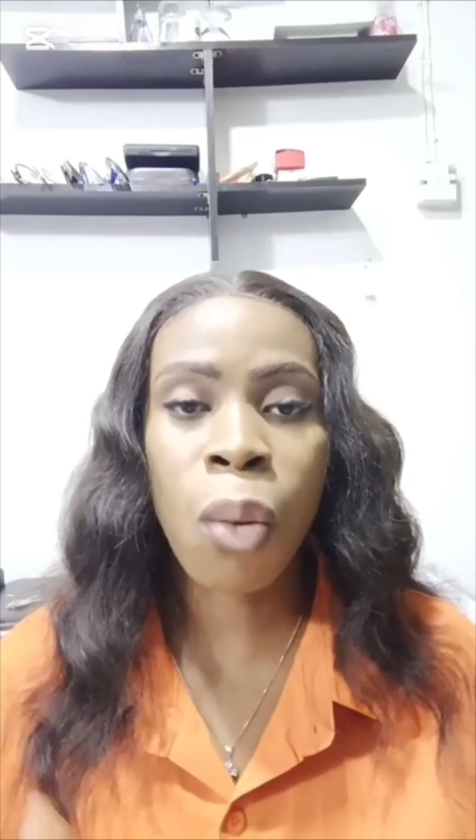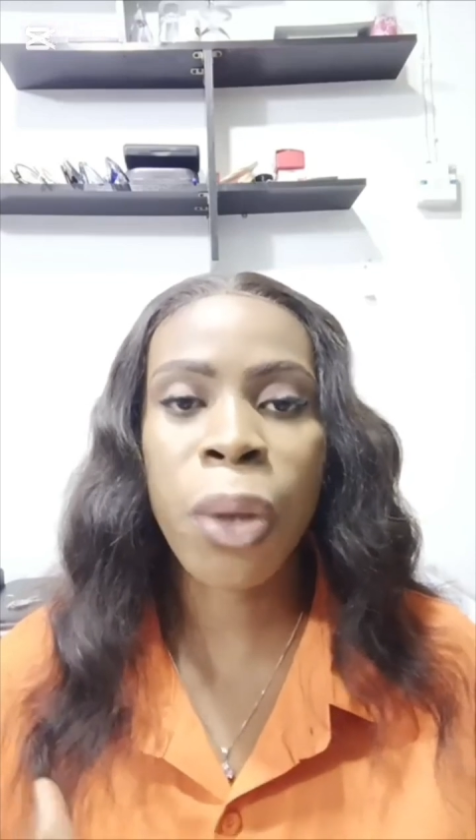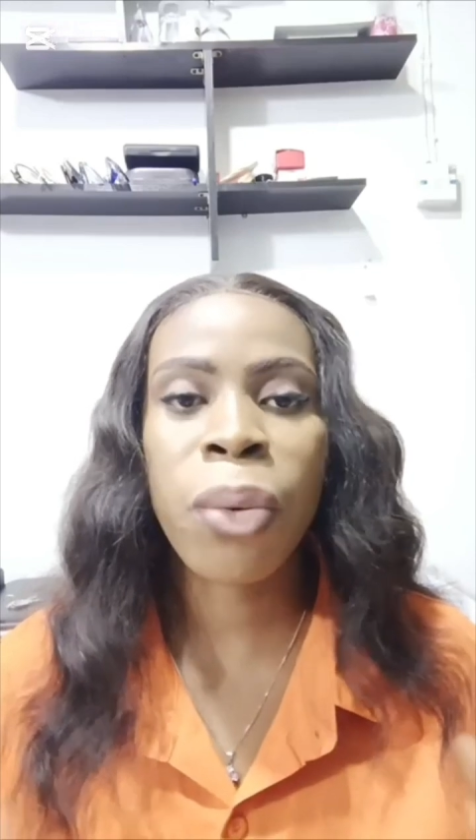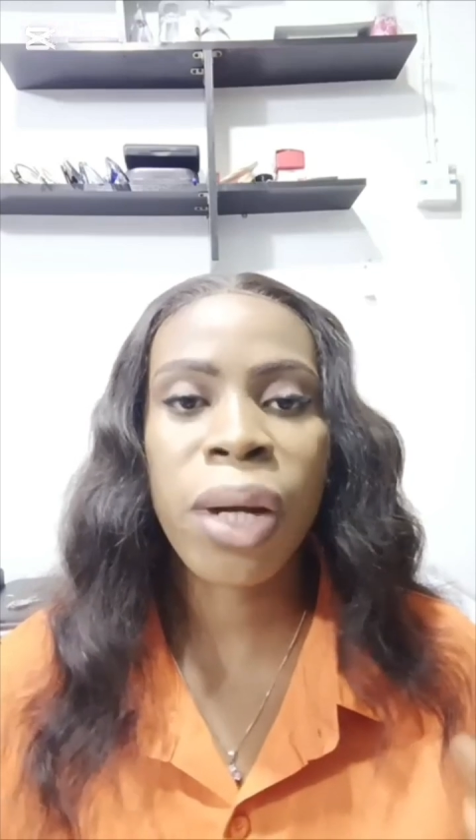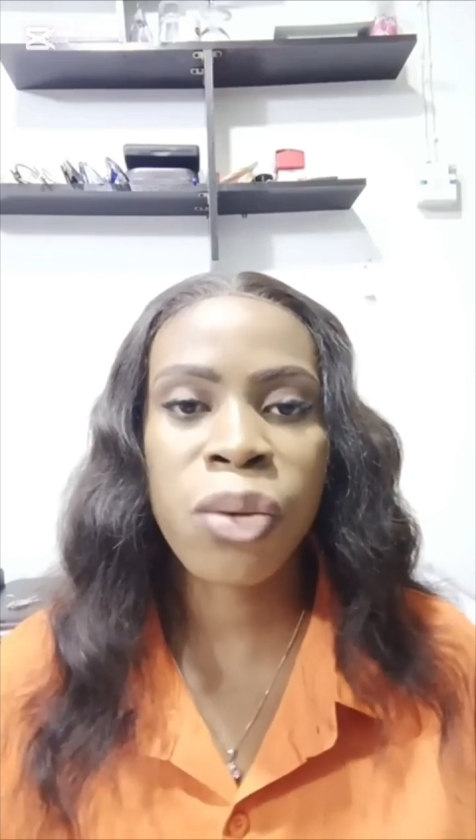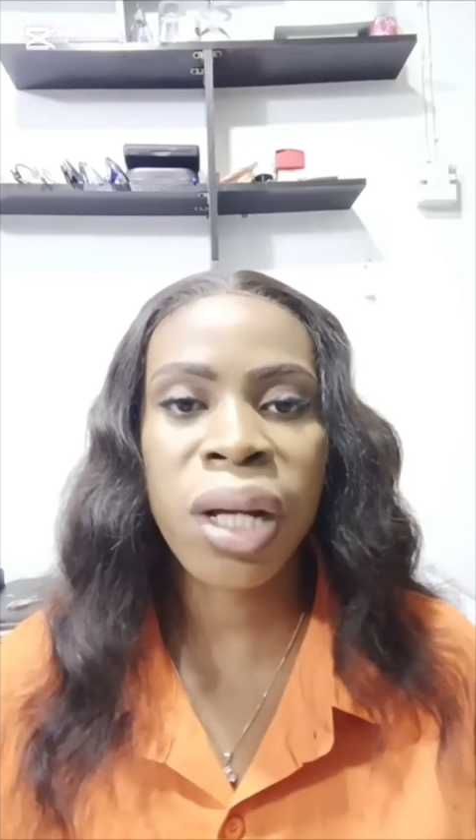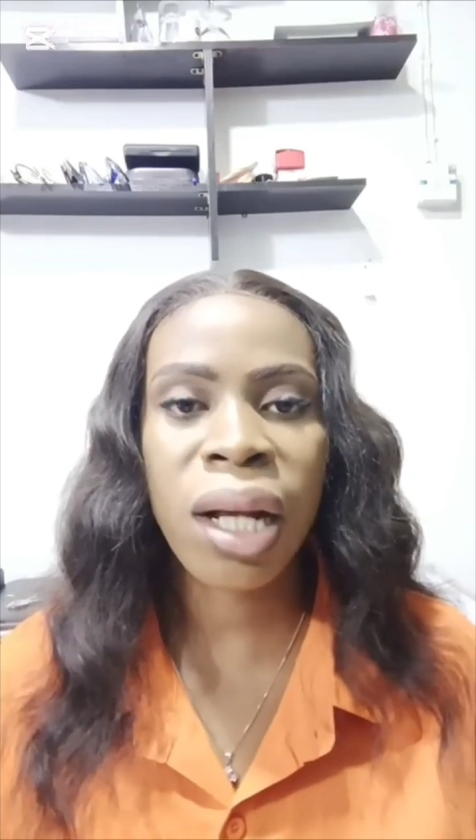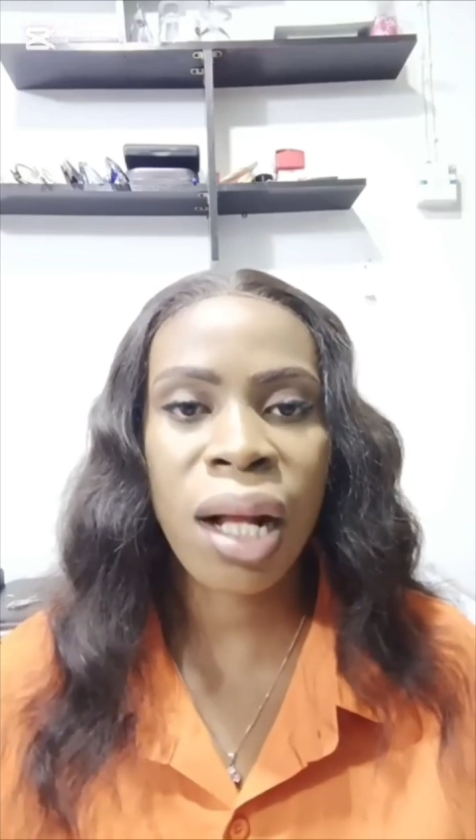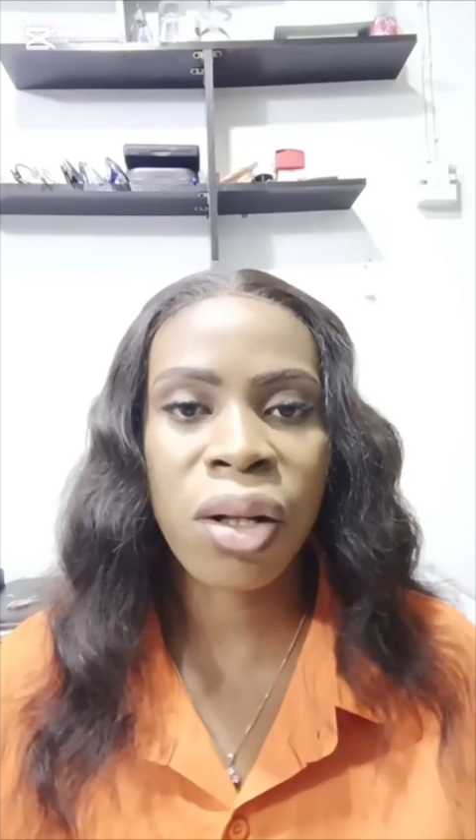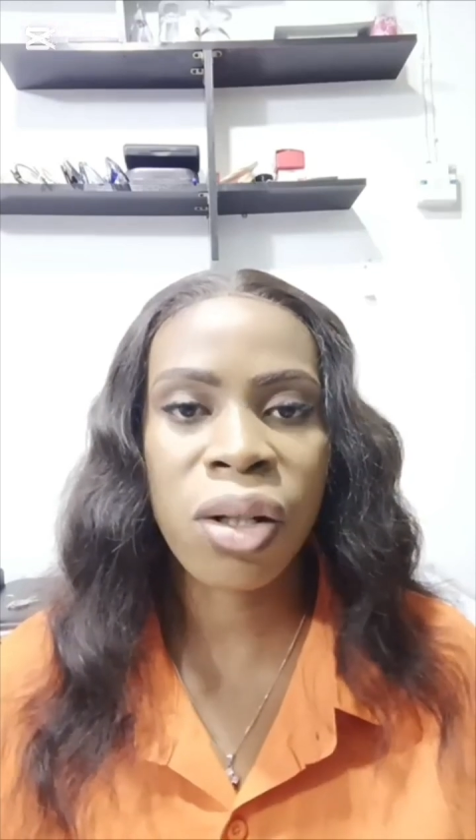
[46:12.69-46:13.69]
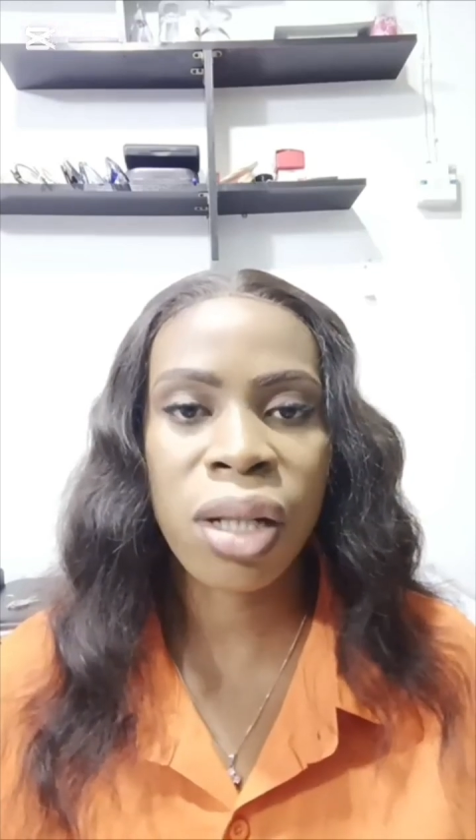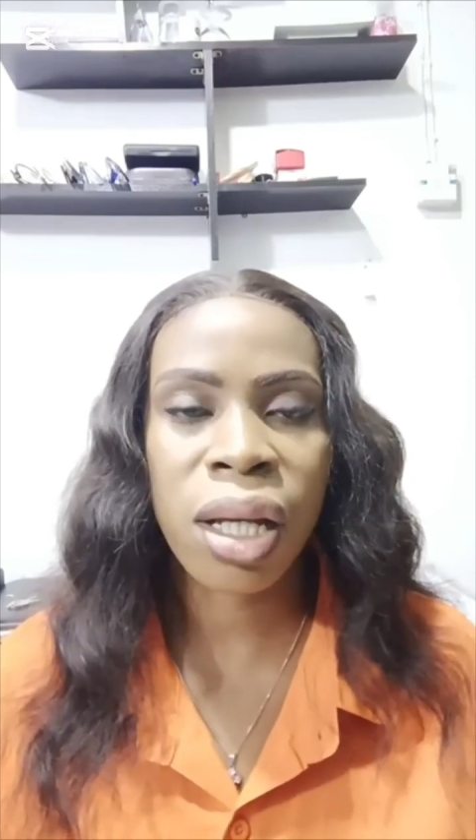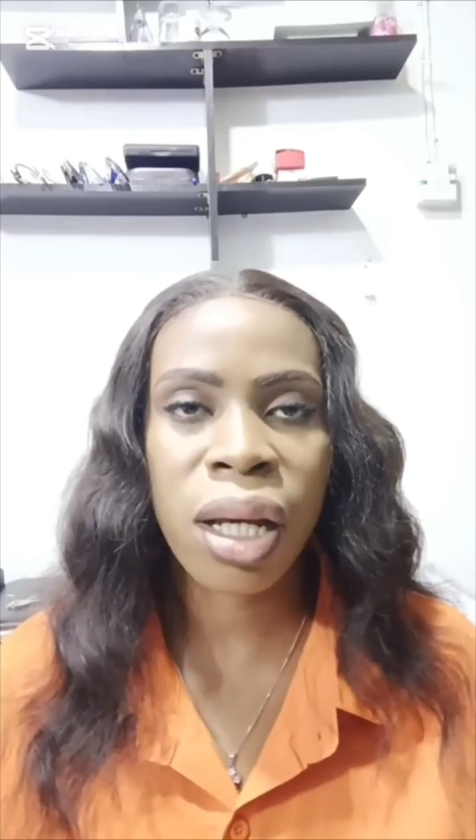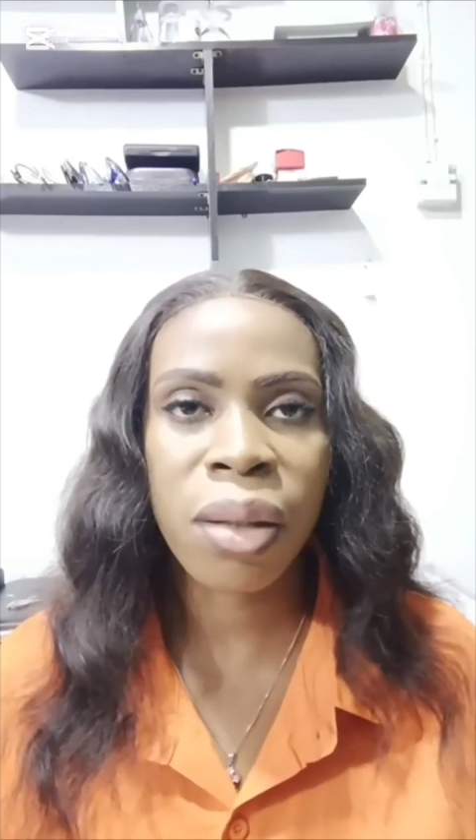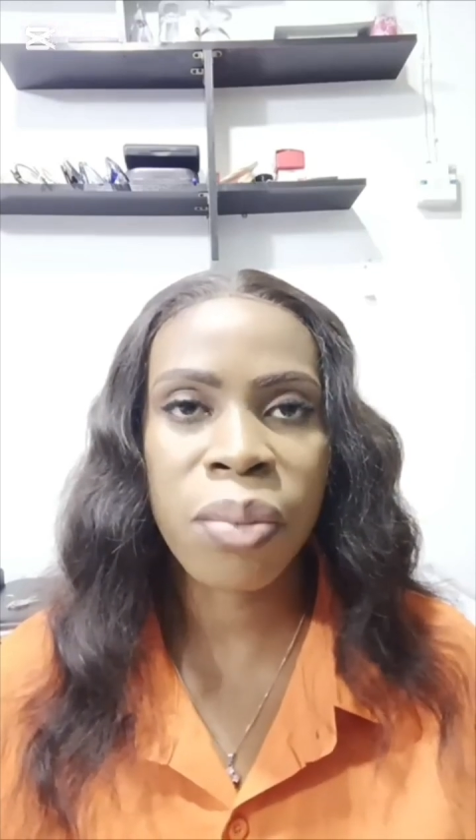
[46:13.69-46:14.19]
when we're doing our
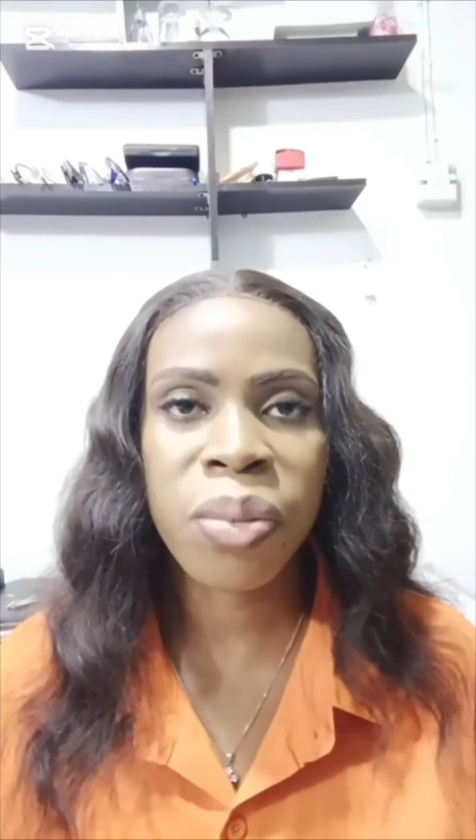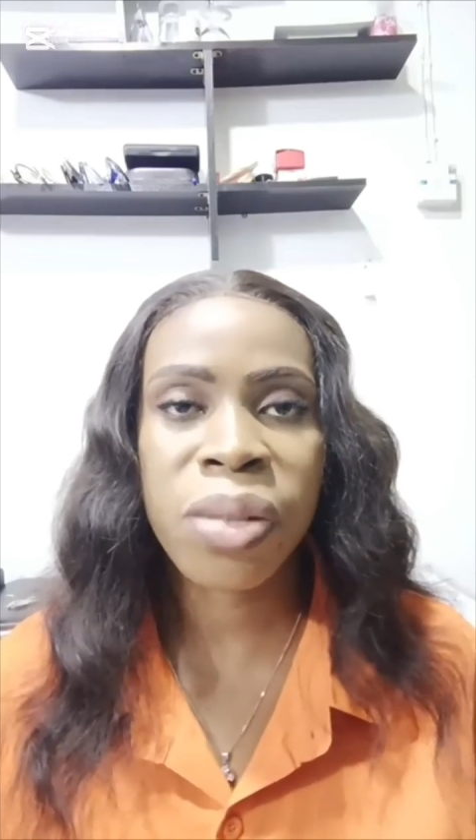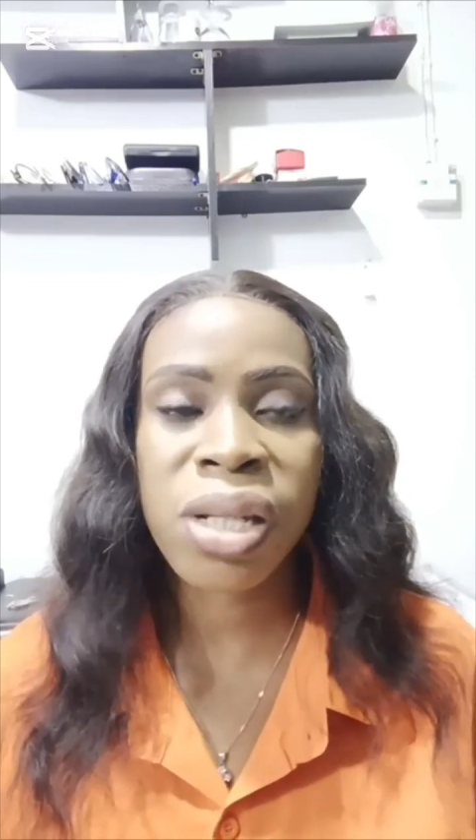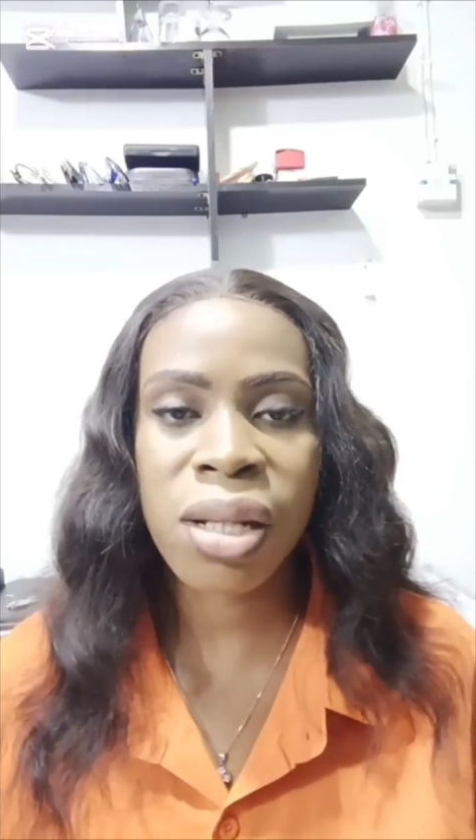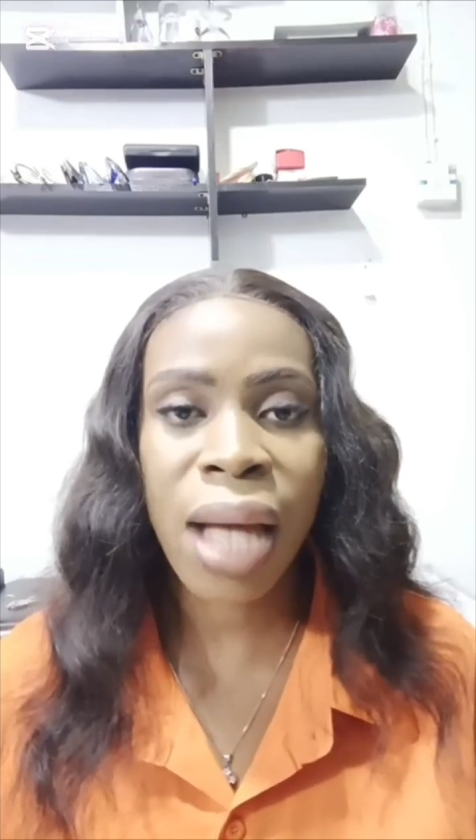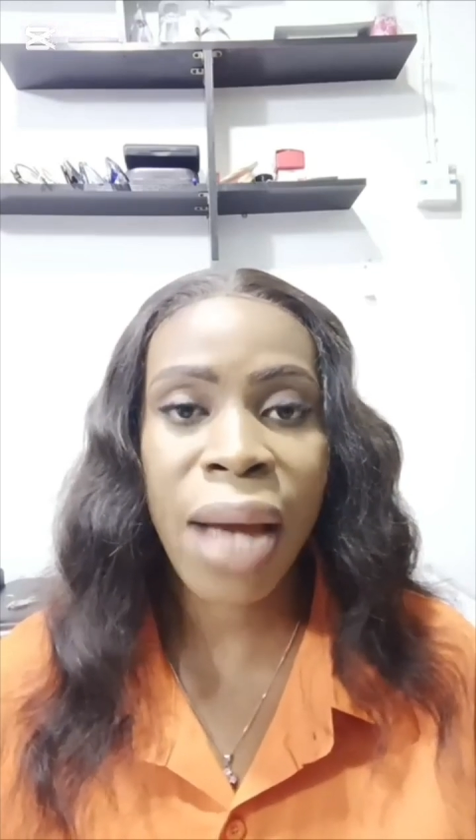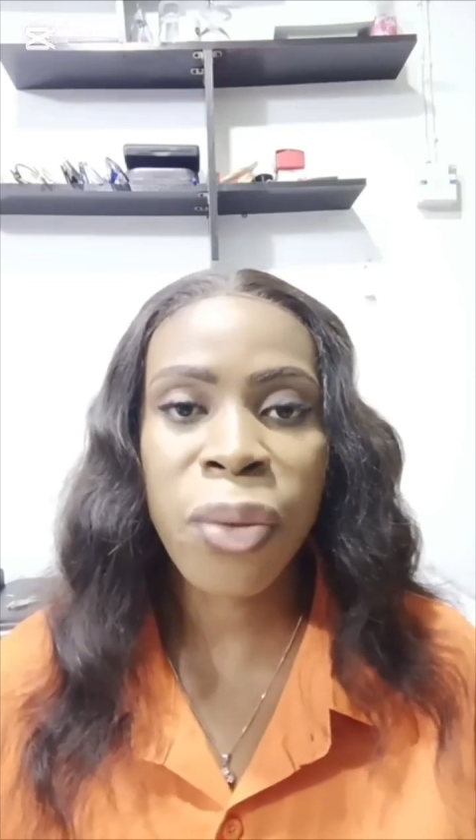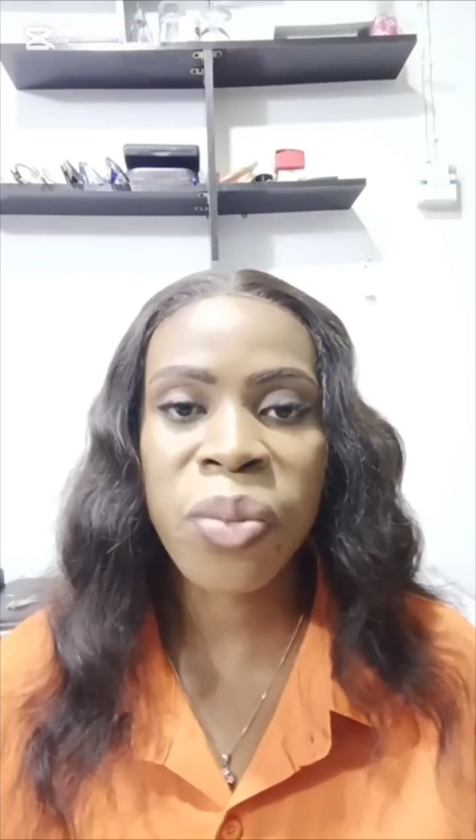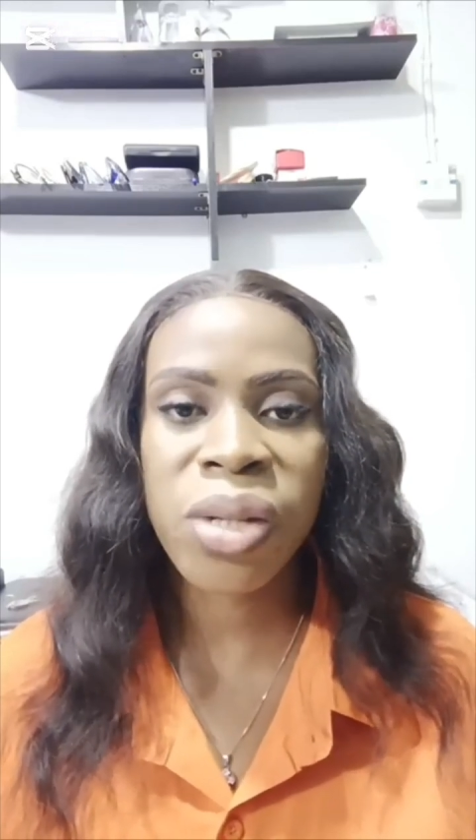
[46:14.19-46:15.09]
agribusiness